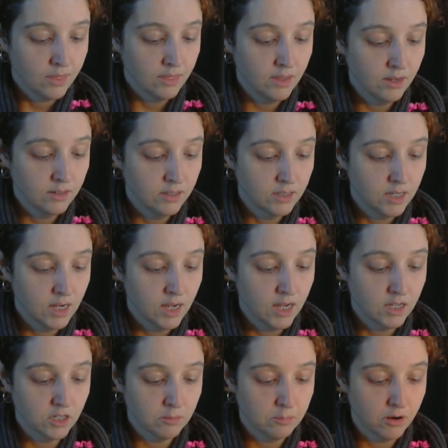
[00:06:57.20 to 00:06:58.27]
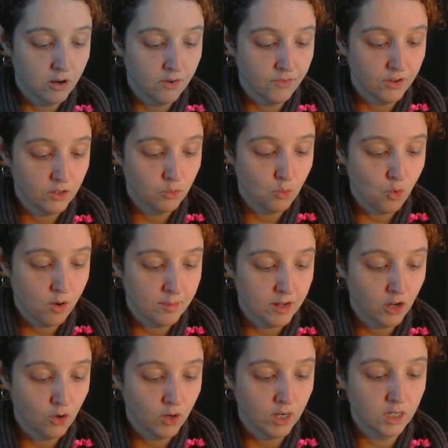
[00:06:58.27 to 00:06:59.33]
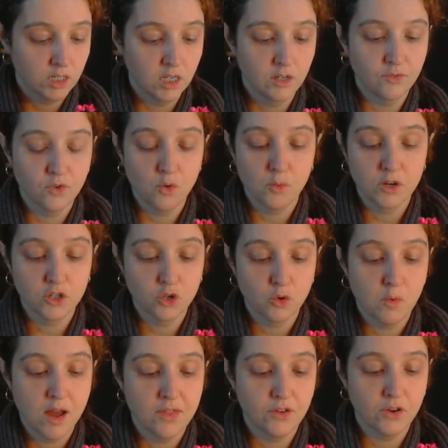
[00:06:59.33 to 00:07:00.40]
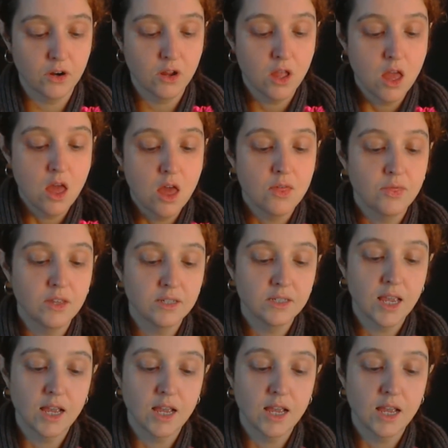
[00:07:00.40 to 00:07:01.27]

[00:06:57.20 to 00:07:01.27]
This tea is a perfect warming green tea for winter weather. This